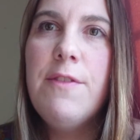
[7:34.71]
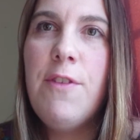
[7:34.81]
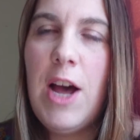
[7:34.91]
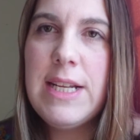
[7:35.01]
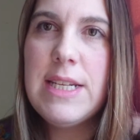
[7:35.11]

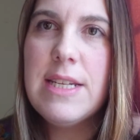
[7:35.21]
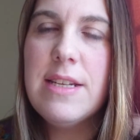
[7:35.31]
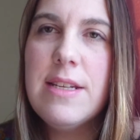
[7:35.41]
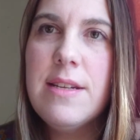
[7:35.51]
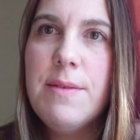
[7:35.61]
for
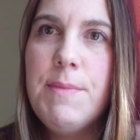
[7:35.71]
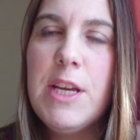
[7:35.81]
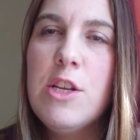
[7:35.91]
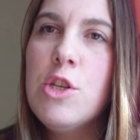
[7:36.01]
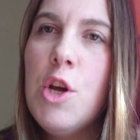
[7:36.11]
answers,
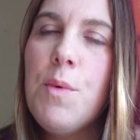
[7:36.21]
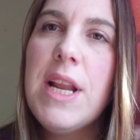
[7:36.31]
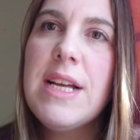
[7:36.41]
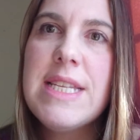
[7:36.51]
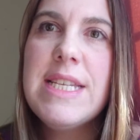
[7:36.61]
because no
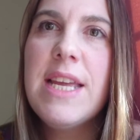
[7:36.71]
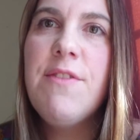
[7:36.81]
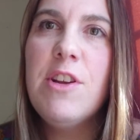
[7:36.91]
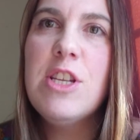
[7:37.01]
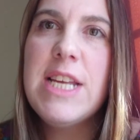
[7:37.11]
one else has
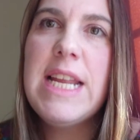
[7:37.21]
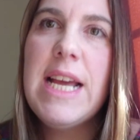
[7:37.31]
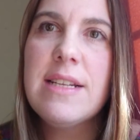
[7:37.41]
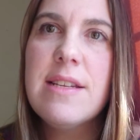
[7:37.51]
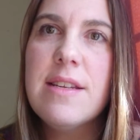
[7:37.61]
given us any
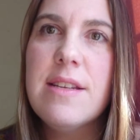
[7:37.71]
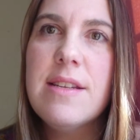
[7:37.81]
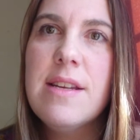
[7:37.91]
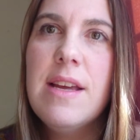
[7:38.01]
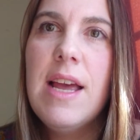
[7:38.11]
answers.